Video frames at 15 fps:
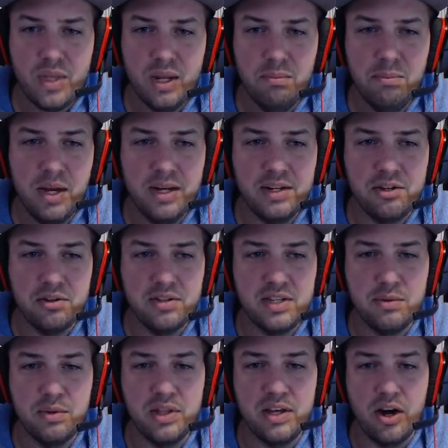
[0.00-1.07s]
But you can see
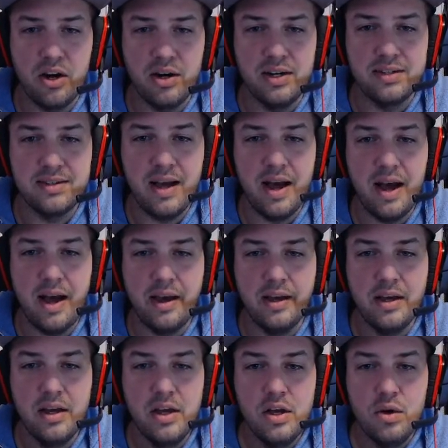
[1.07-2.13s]
with the RSI,
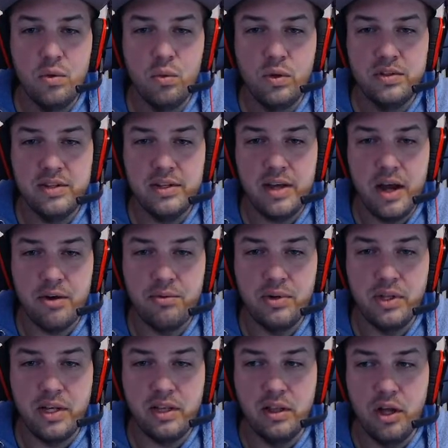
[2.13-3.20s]
once it got
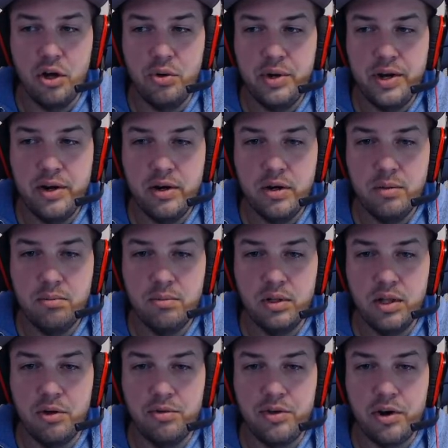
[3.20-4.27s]
really low here
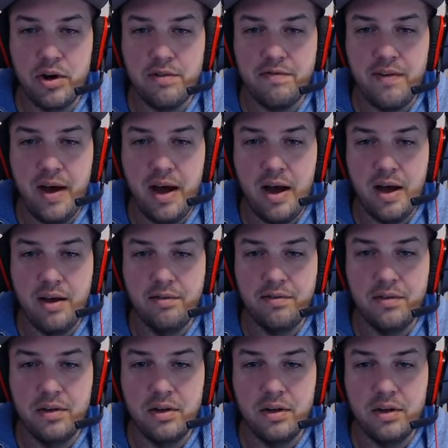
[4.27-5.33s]
below 35,